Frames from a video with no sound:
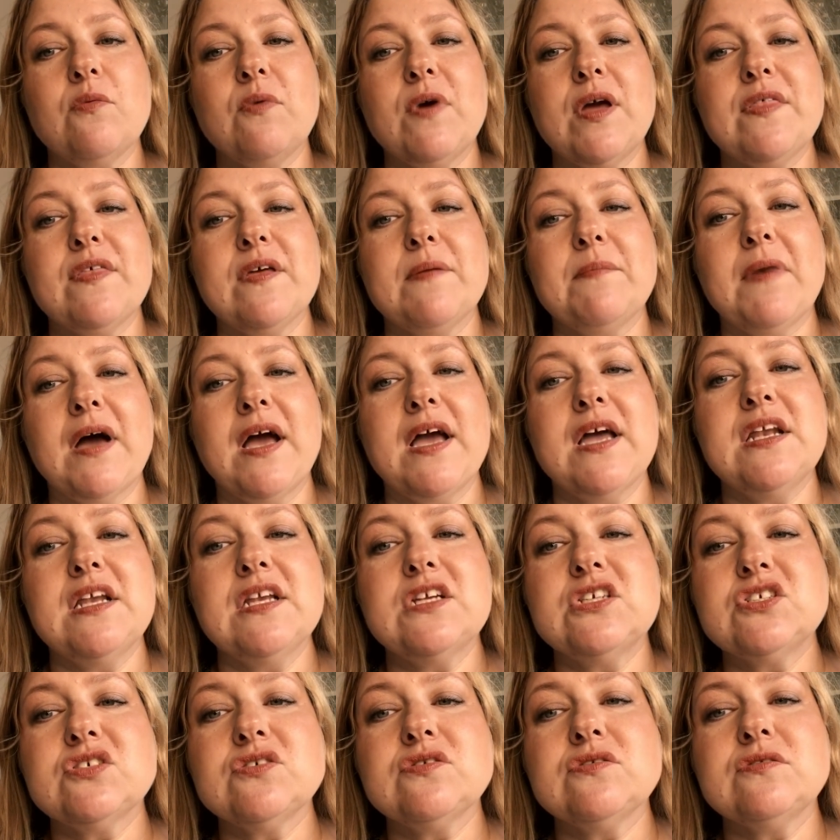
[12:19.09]
with my
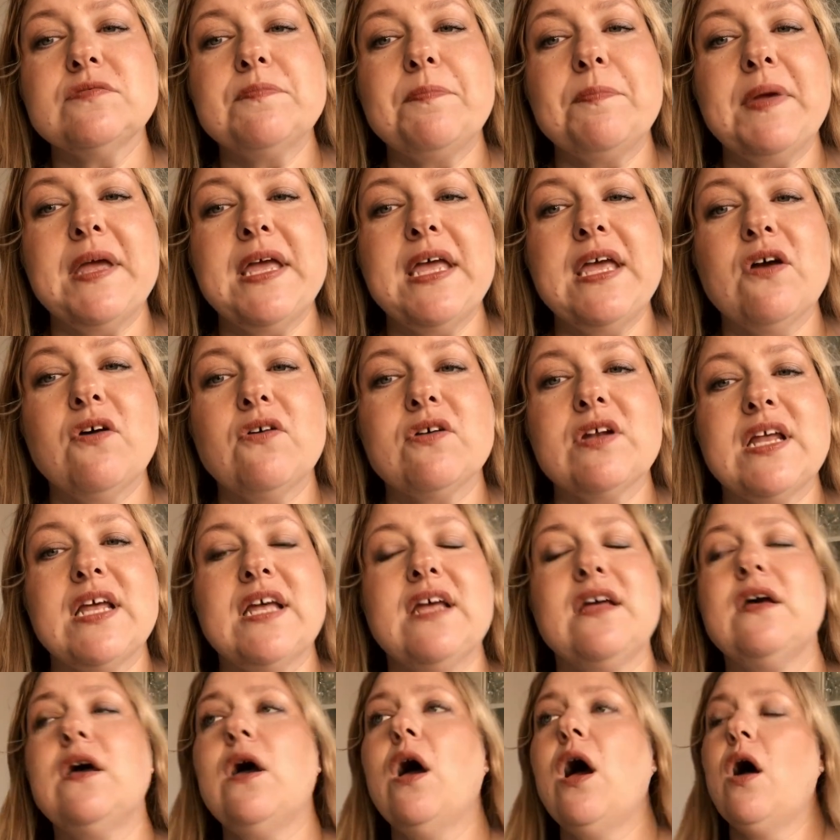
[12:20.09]
initial B on
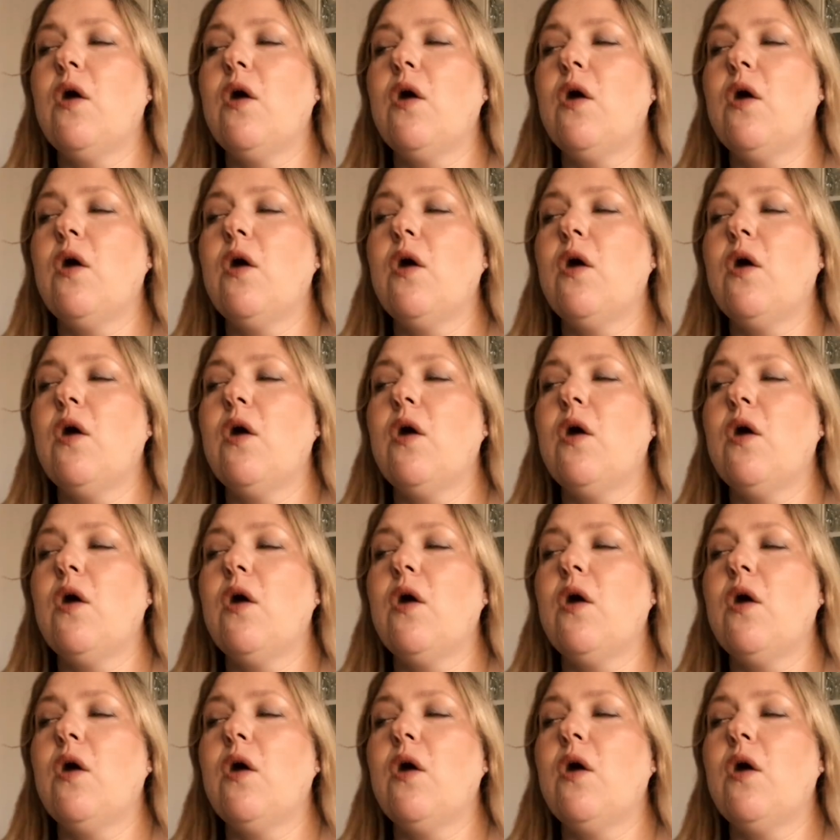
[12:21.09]
it.